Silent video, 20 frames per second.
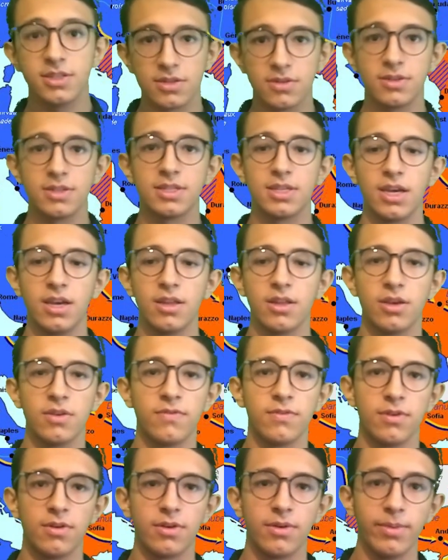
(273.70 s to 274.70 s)
Crusade,
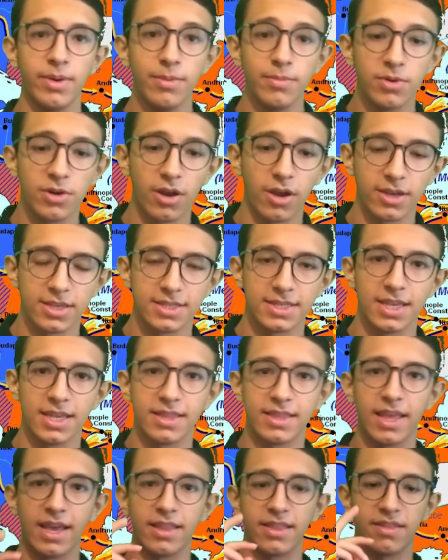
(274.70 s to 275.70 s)
if you remember, I
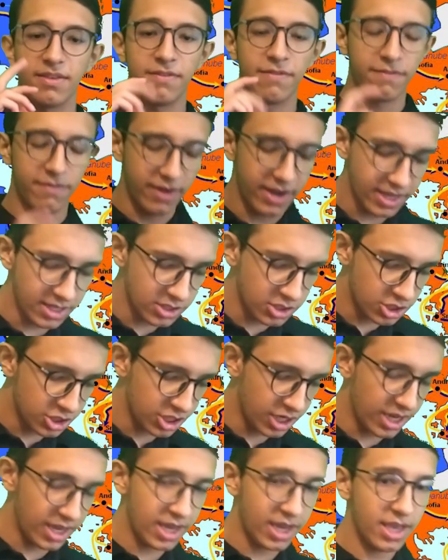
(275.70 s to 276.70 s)
said that the French
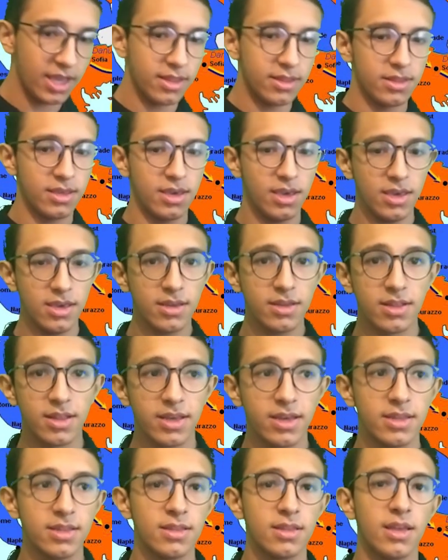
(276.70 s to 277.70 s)
and the
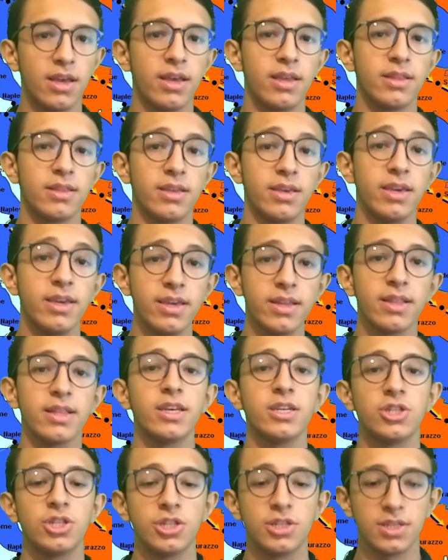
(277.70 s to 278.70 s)

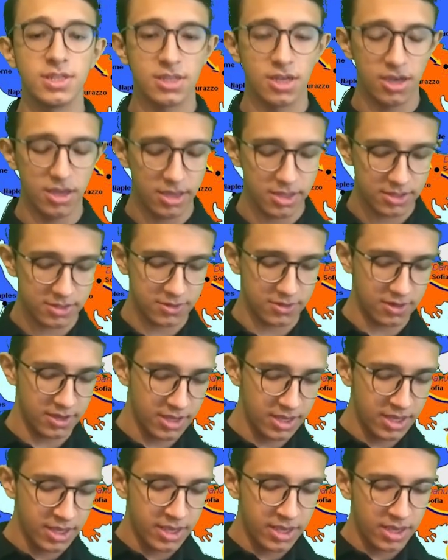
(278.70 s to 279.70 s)
English decided to
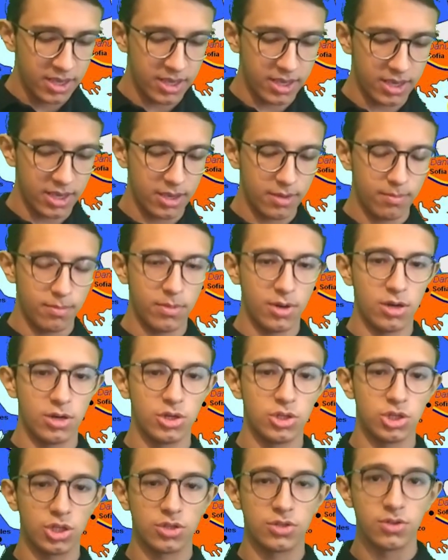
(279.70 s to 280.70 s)

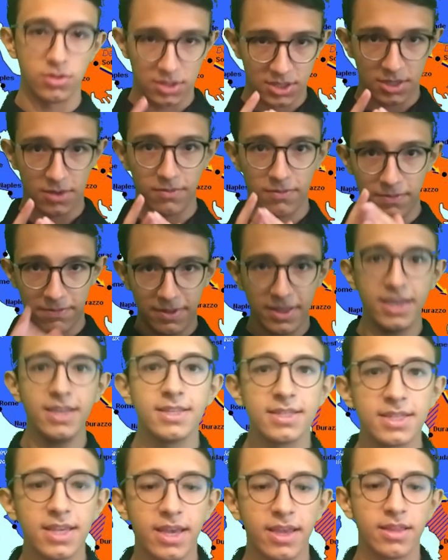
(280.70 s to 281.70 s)
merge into some
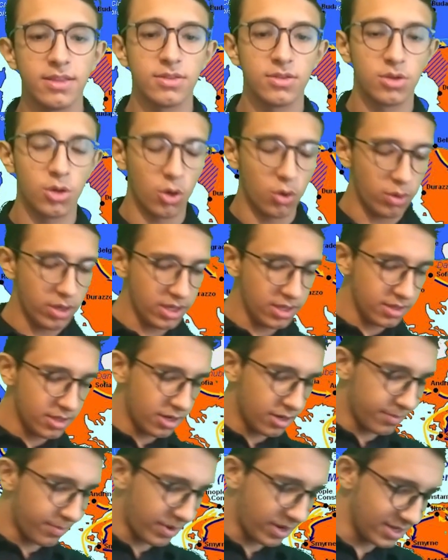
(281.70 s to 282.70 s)
fleets and go in
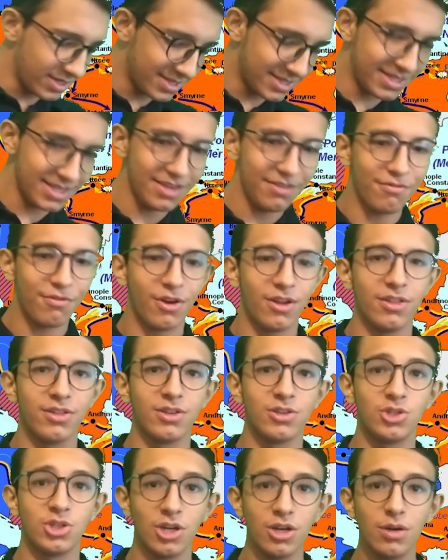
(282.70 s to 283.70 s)
there by sea, while
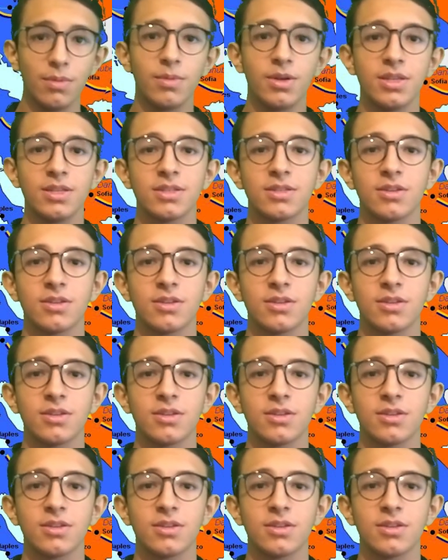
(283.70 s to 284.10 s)
the Germans,